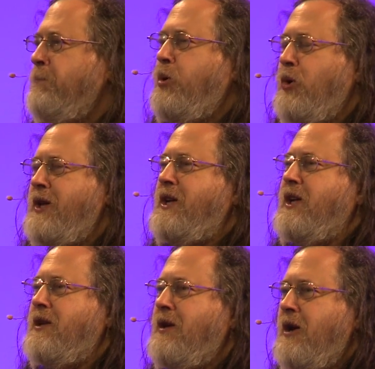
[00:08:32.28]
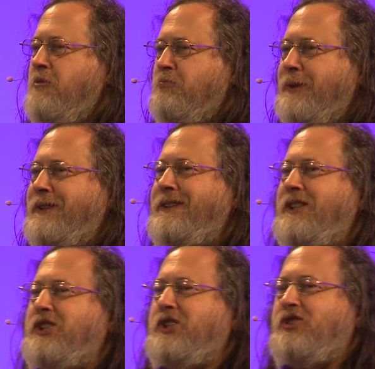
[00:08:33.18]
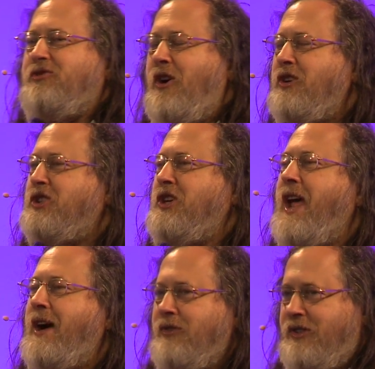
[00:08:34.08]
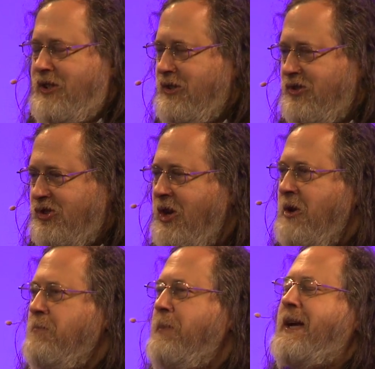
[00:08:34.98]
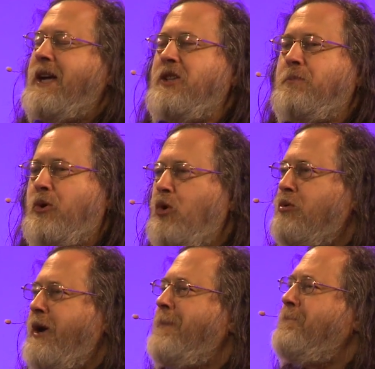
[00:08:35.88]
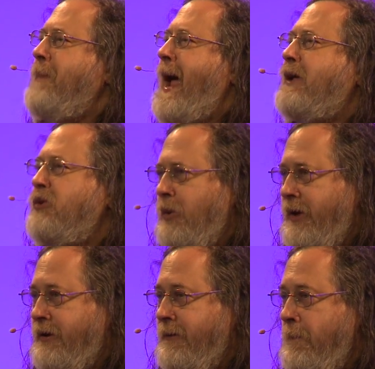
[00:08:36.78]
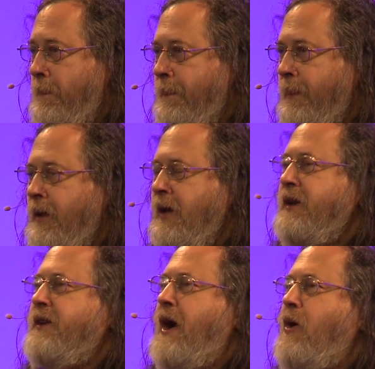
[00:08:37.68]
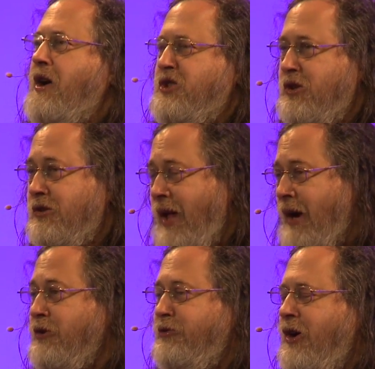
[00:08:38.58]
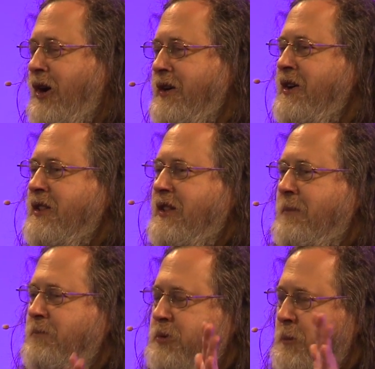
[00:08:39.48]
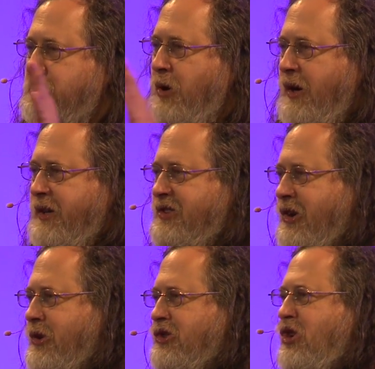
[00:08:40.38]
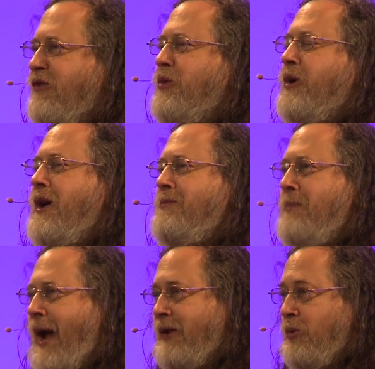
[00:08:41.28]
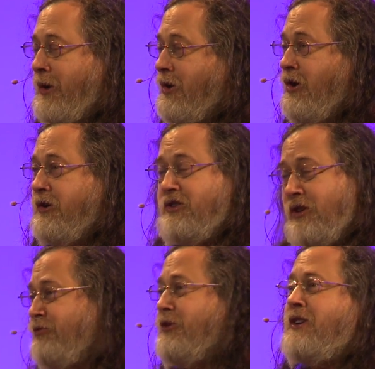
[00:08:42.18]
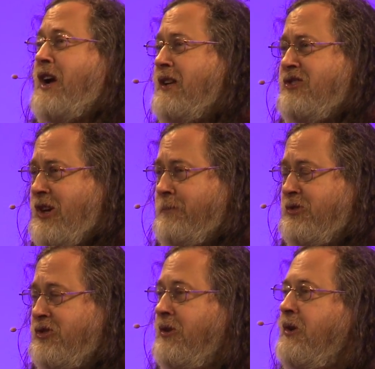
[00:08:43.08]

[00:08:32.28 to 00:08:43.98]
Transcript: putting in malicious functionalities, making the program malware. Now, I should clarify that proprietary software and malware are different concepts.